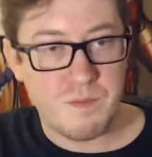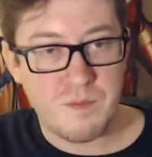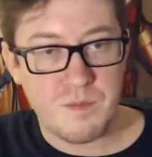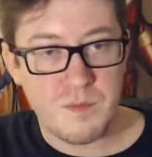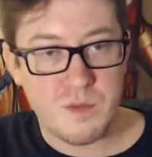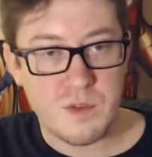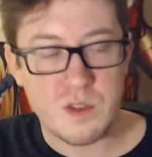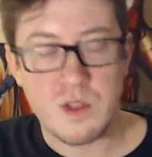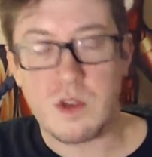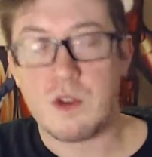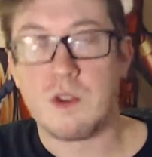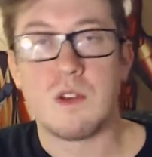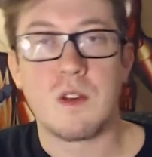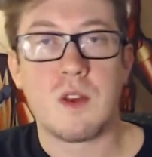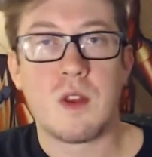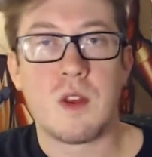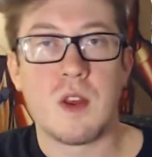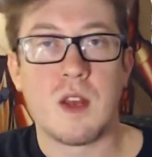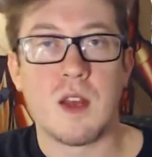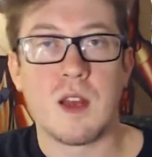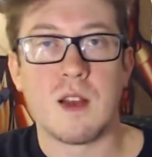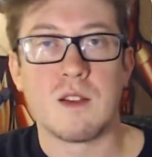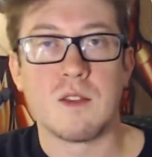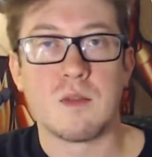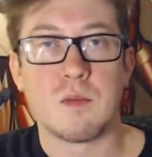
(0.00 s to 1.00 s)
certain
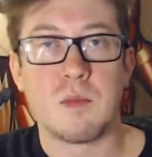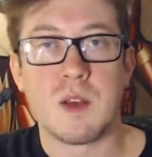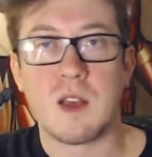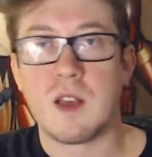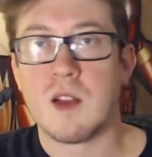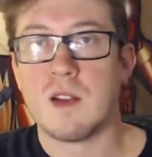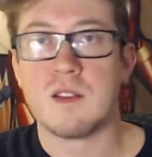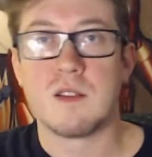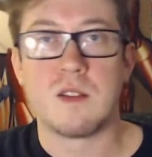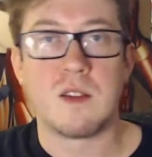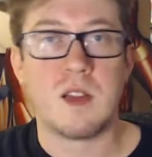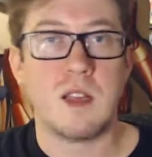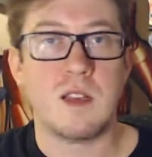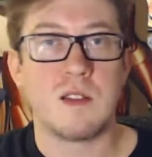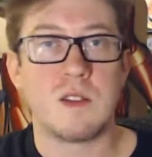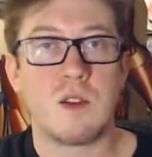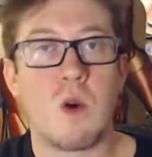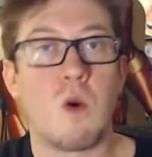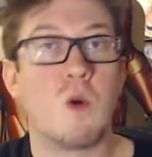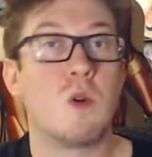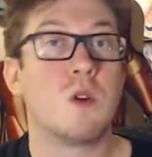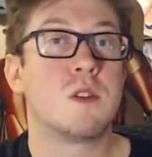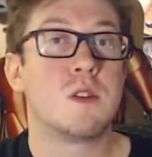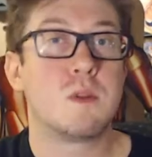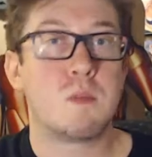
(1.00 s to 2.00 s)
things, because these
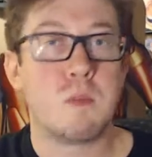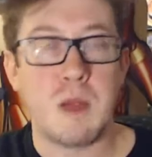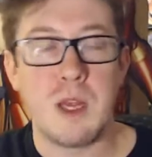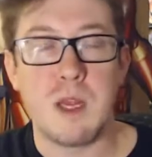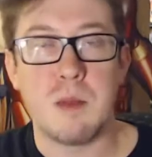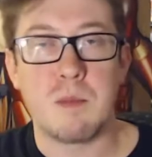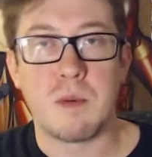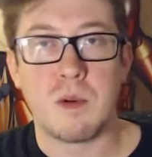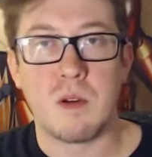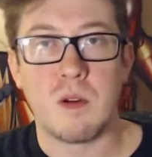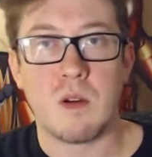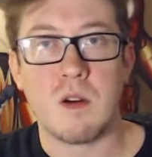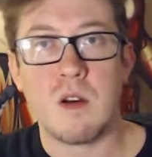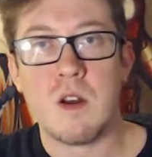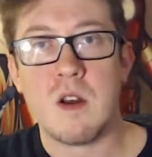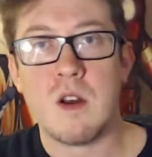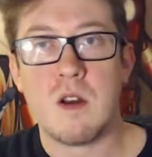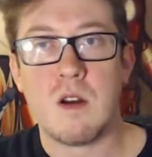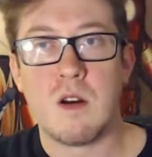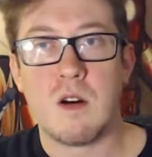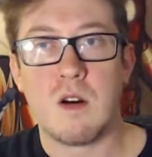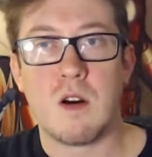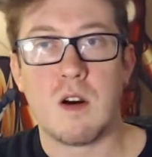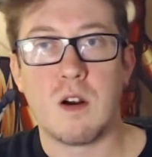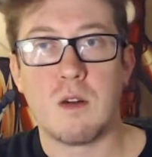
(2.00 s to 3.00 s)
horse people
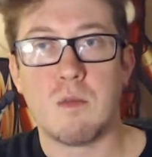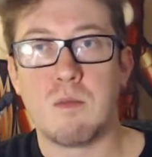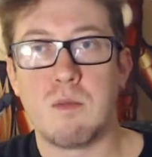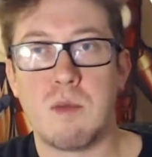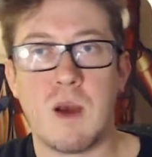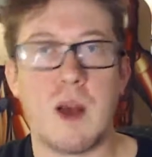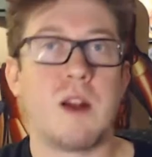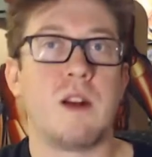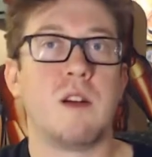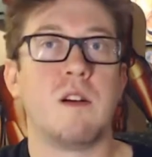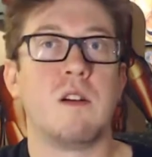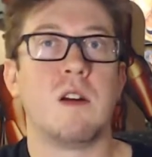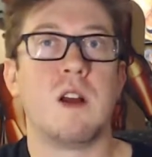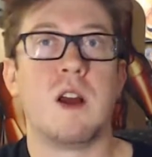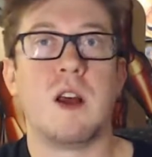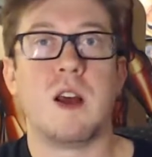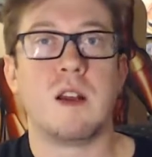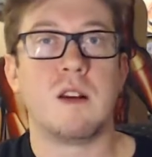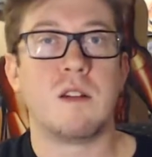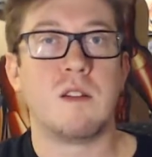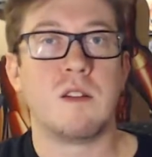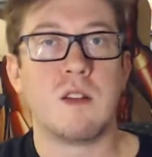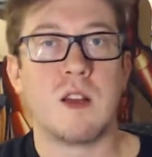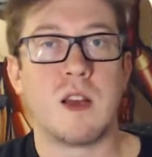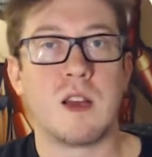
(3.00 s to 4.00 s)
are better at,
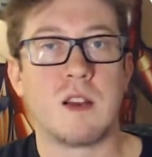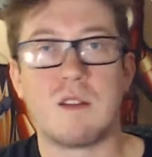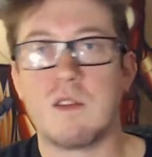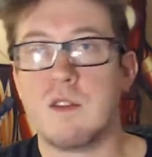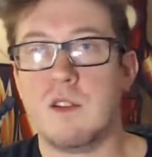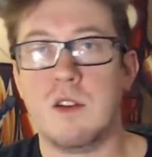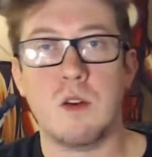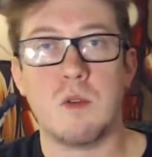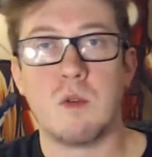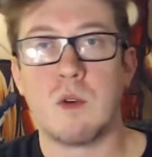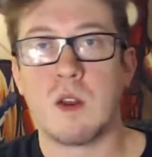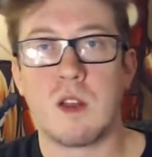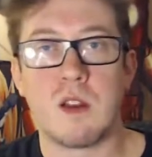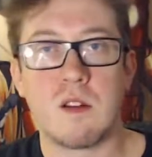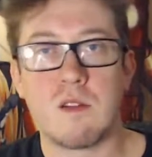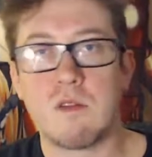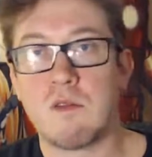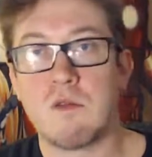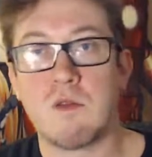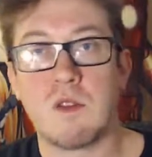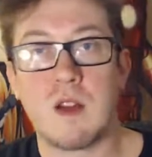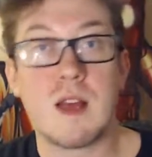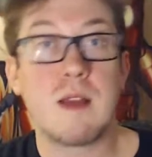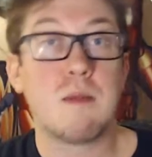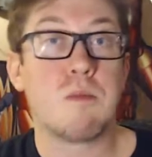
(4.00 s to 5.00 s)
like, doing
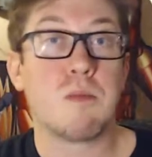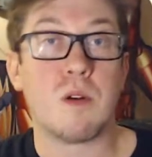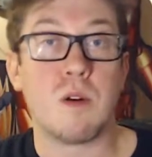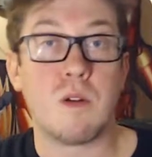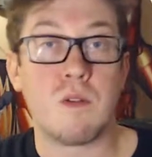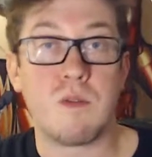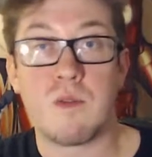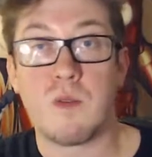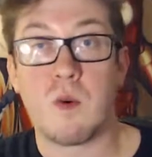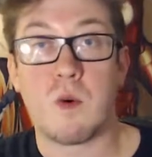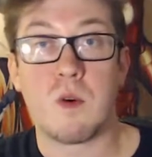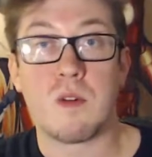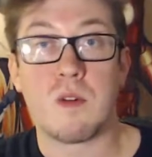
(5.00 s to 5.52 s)
labor for